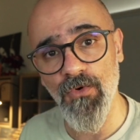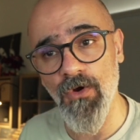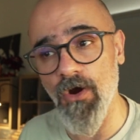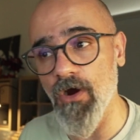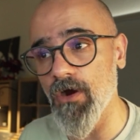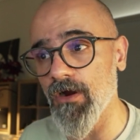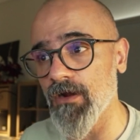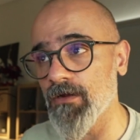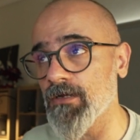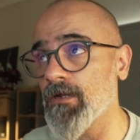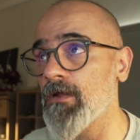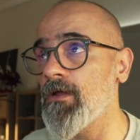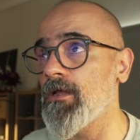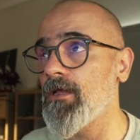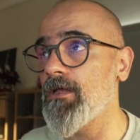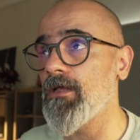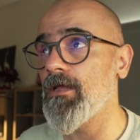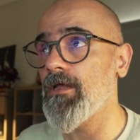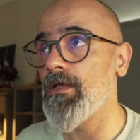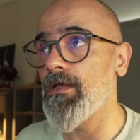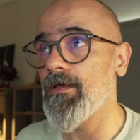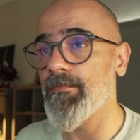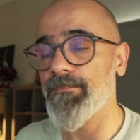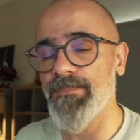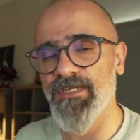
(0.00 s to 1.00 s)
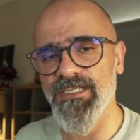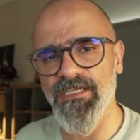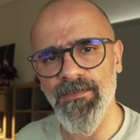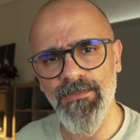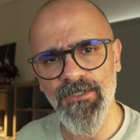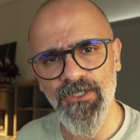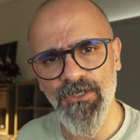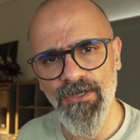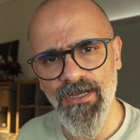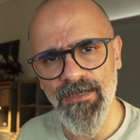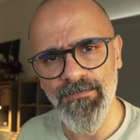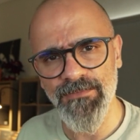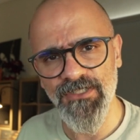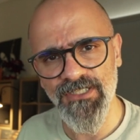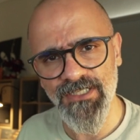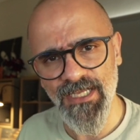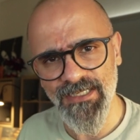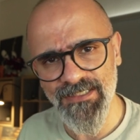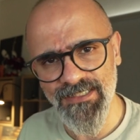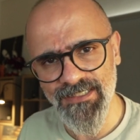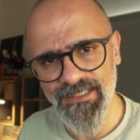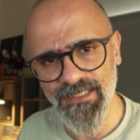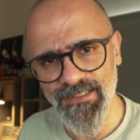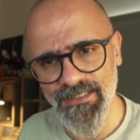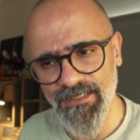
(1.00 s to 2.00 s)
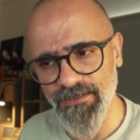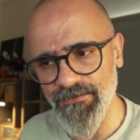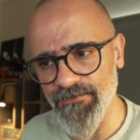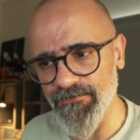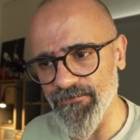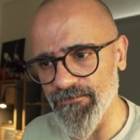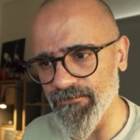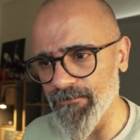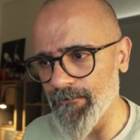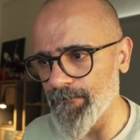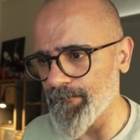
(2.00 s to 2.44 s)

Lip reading: are PWM sensitive,